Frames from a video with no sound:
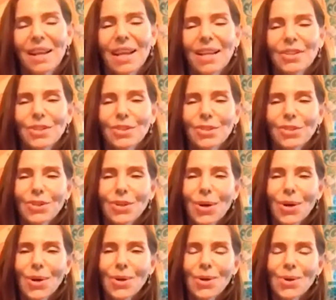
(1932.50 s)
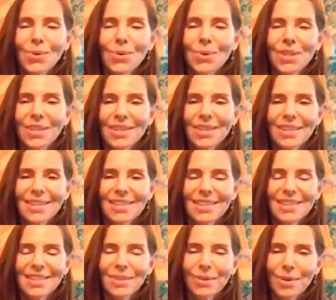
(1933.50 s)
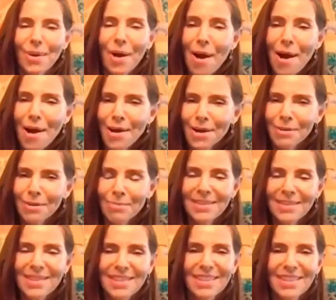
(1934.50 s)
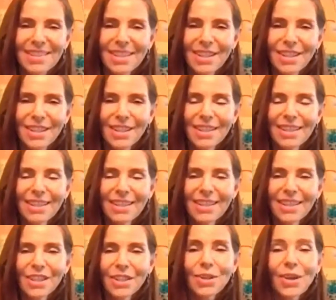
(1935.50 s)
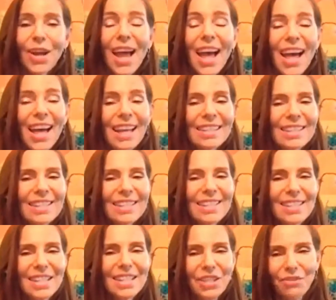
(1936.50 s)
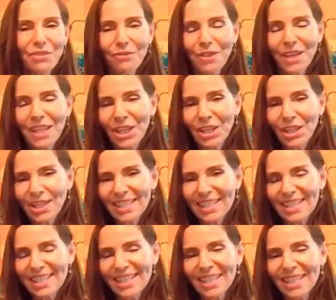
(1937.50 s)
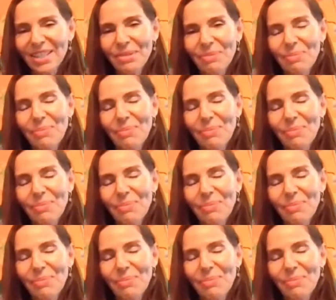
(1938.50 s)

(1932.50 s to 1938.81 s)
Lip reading: Relax your shoulders, your arms, your hands, your fingers.